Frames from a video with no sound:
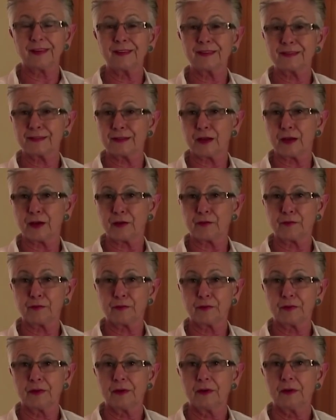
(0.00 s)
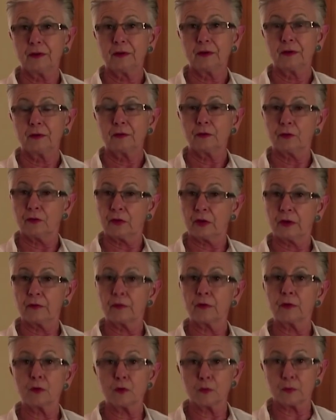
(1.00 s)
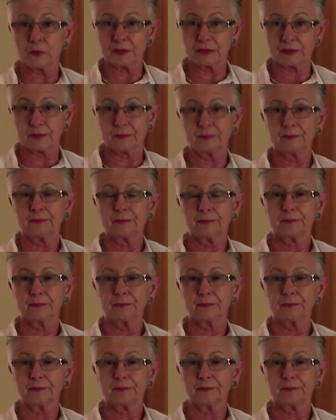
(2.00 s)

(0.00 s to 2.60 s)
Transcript: its life to save a human.